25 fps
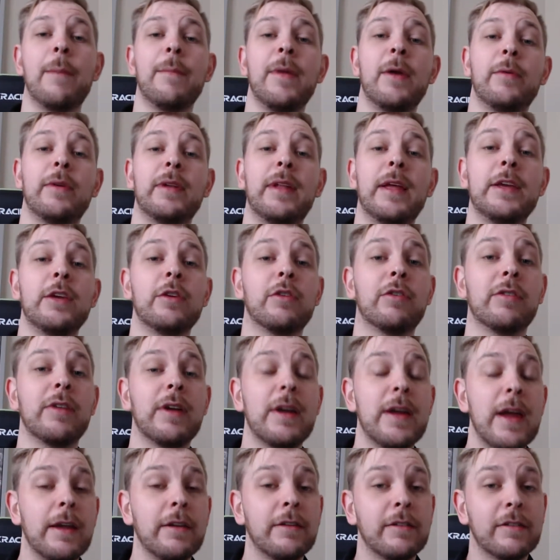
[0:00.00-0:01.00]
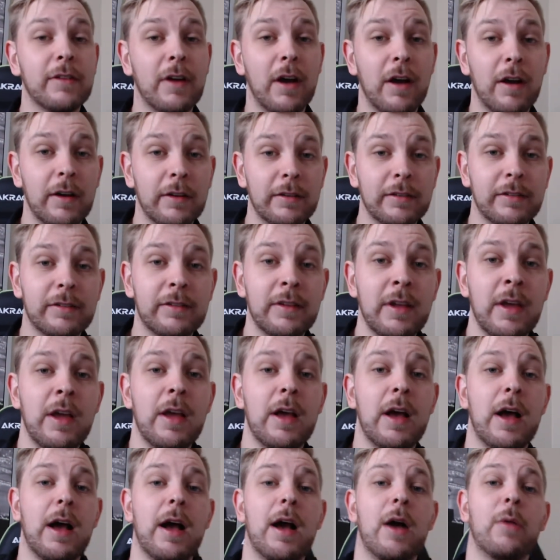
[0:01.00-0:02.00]
It would let you create songs
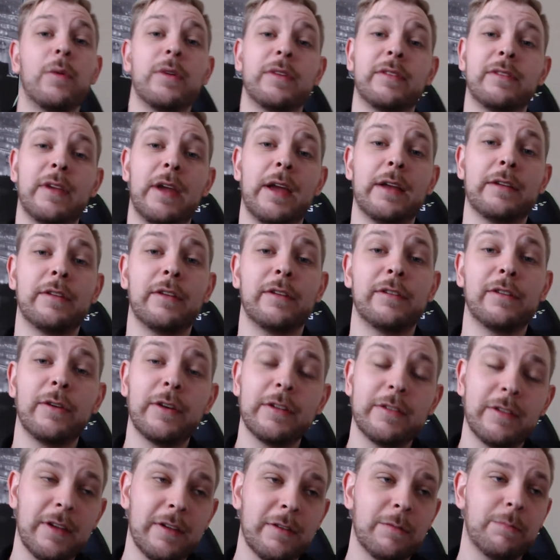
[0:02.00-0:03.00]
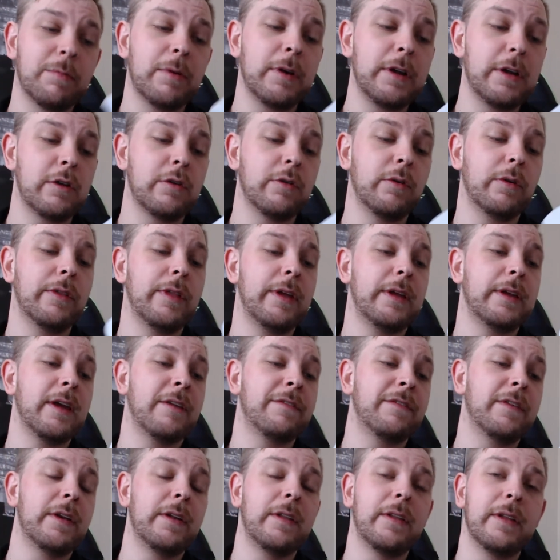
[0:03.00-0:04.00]
with Santa. So it's pretty cool. They
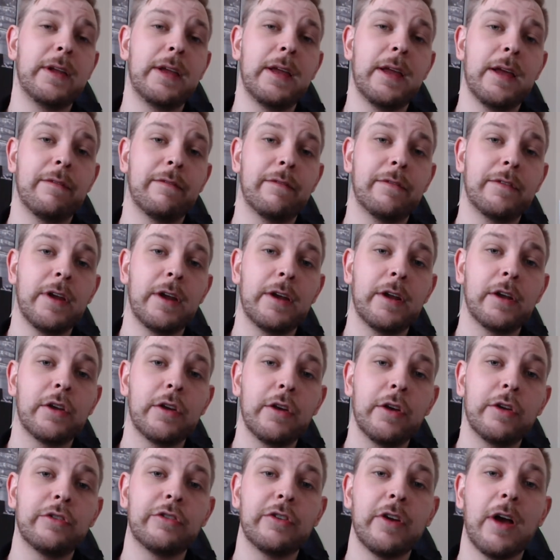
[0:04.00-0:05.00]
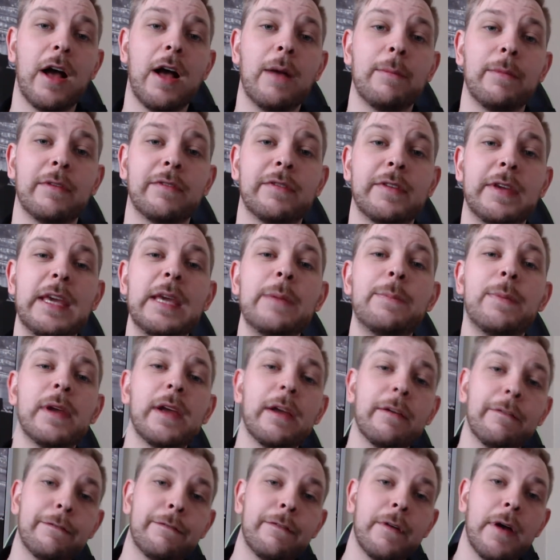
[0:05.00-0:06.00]
definitely have done a good job of
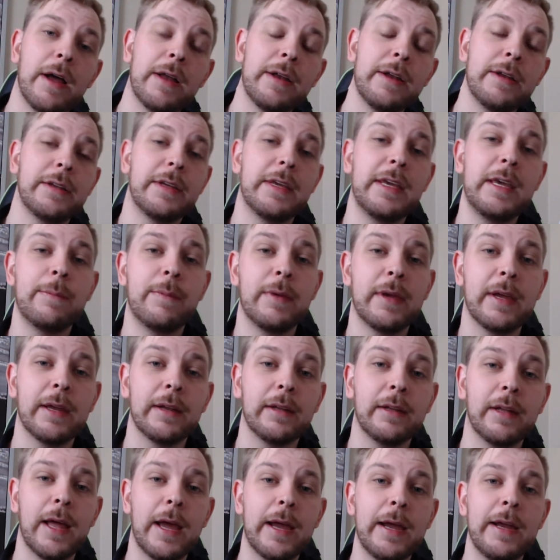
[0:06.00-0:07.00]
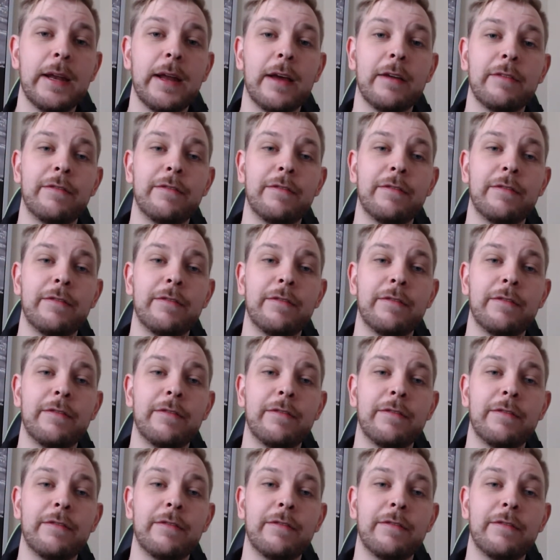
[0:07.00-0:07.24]
keeping it fun and keeping it light.